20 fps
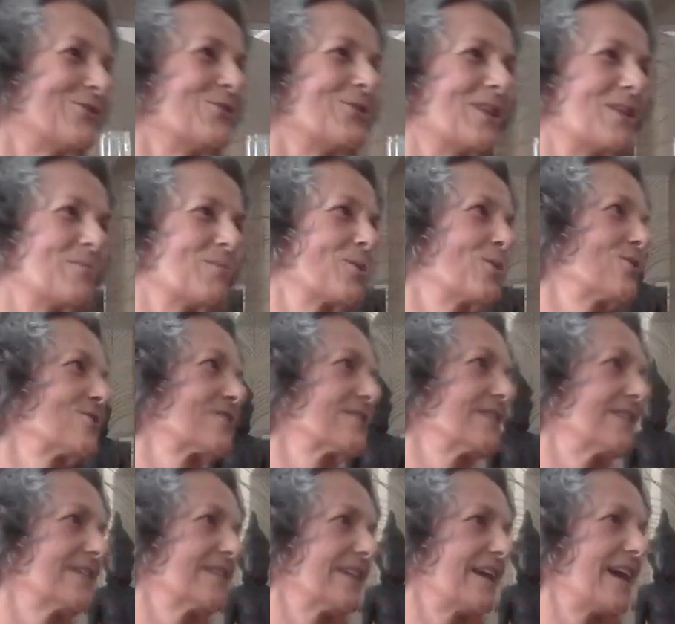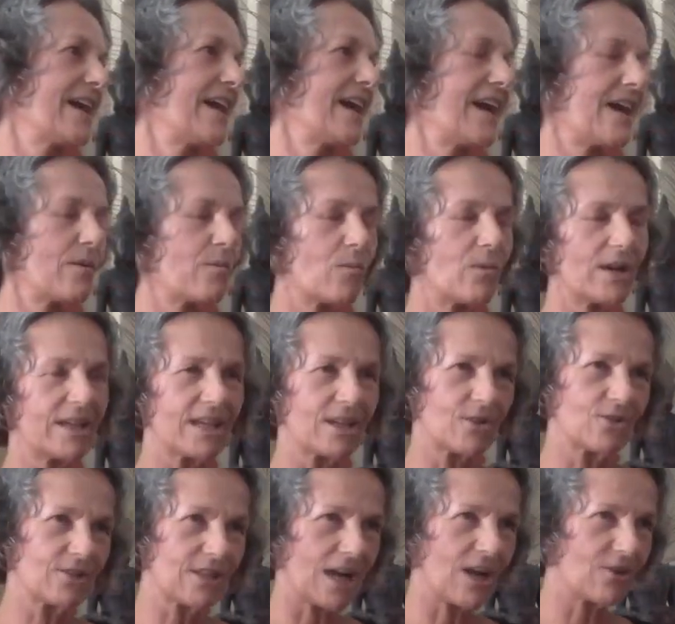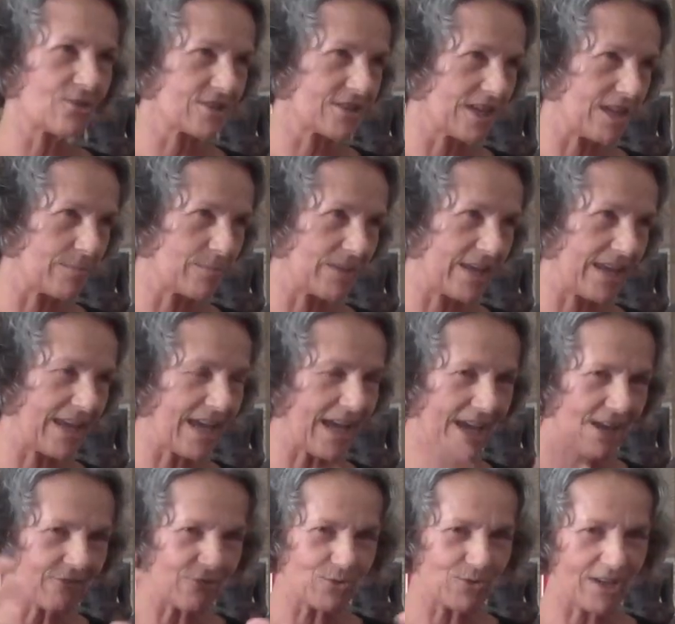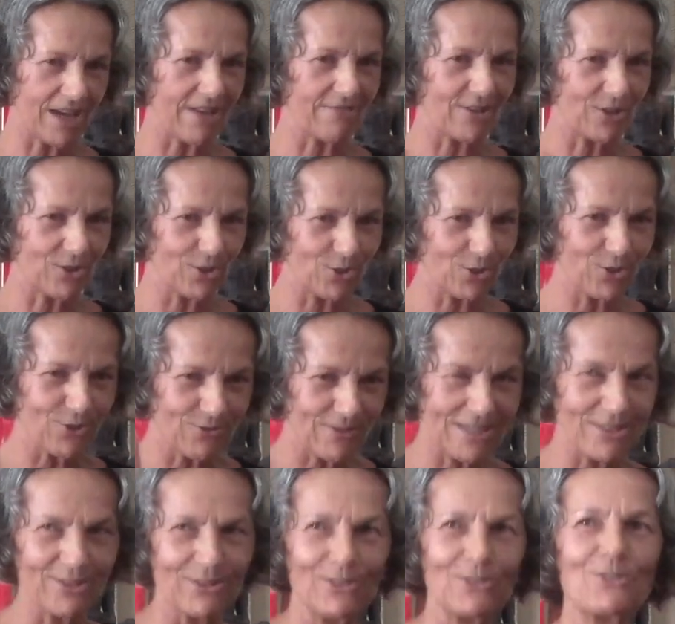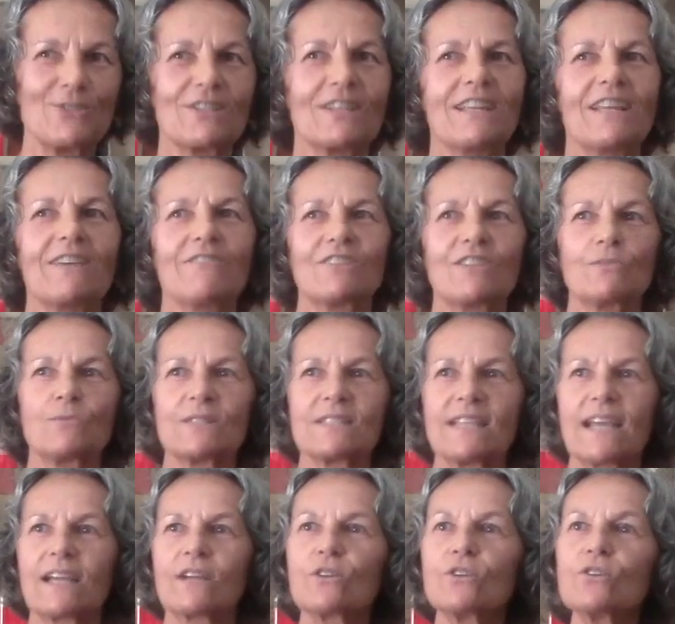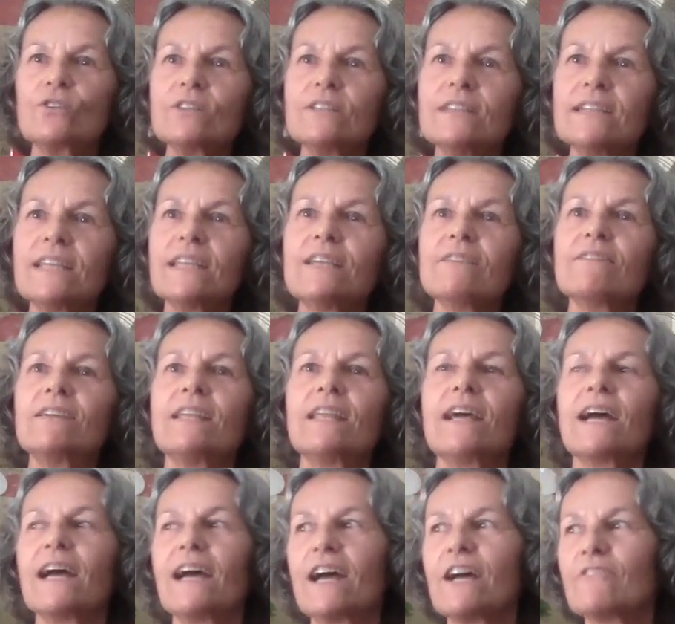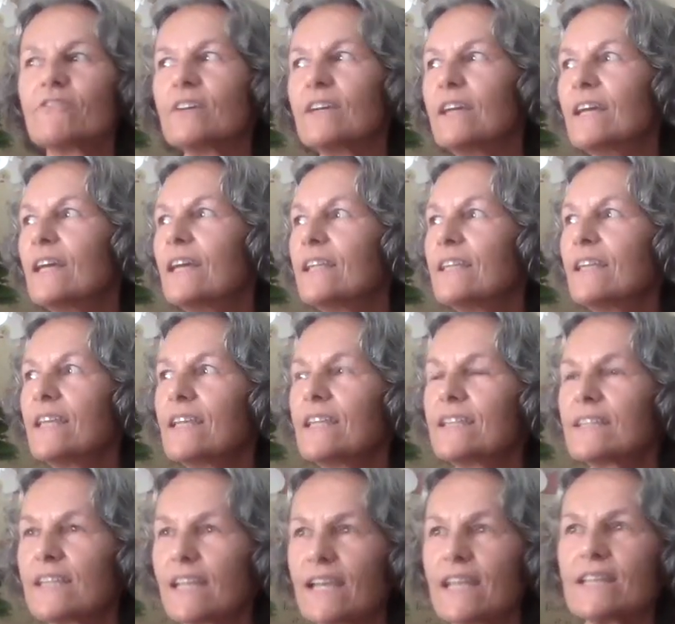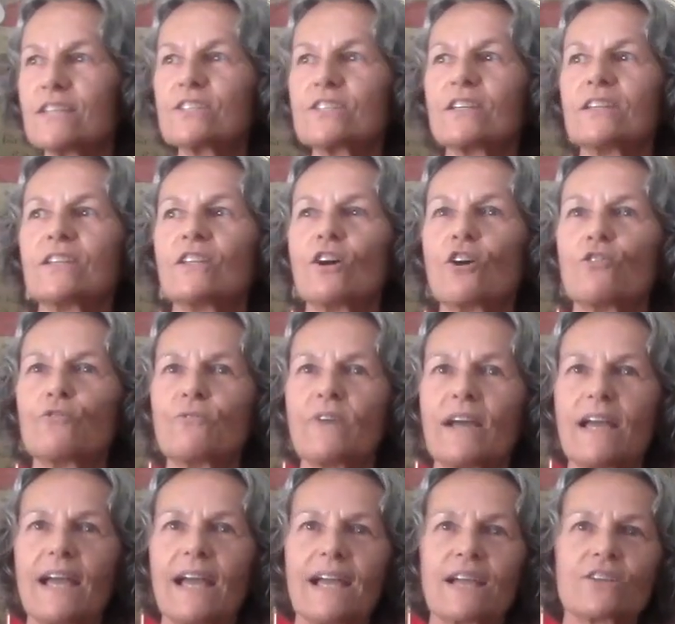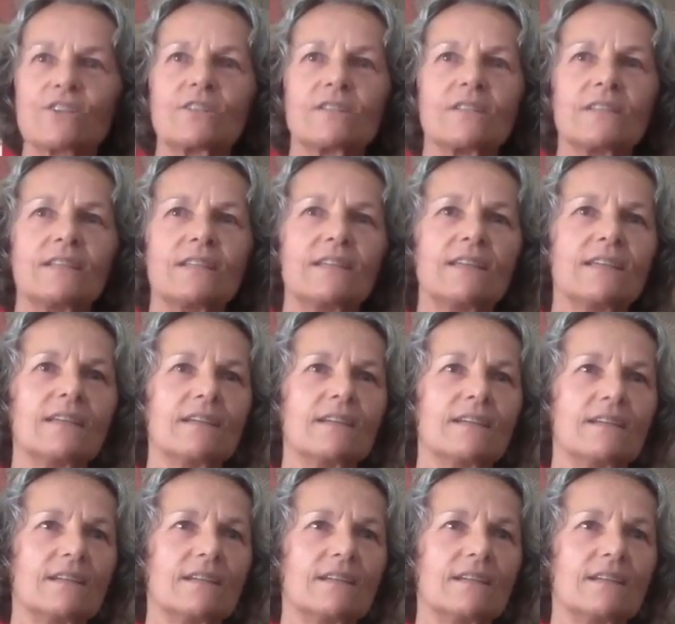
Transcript: for a person. I want a good outcome. They have to have a good resolution afterwards. I couldn't even have the intention of actually